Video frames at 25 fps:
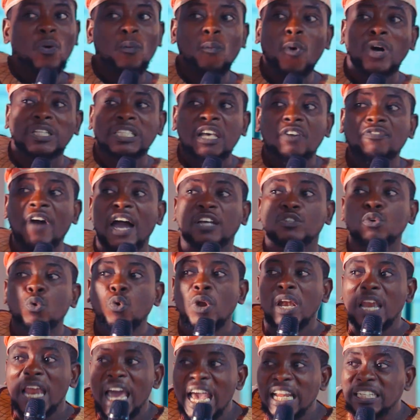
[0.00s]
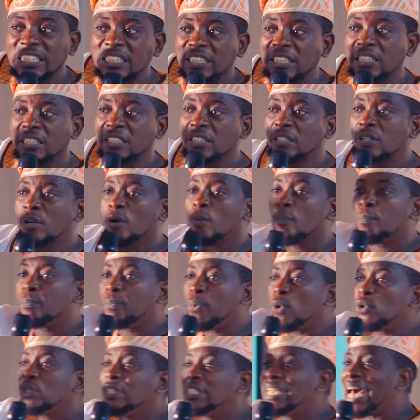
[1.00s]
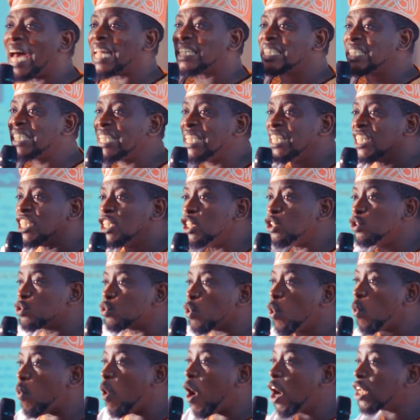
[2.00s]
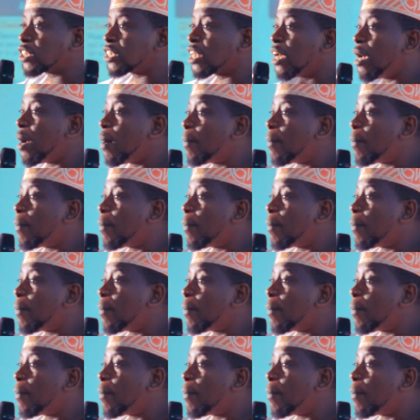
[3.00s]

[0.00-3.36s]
Whatever you learn, put that thing into what?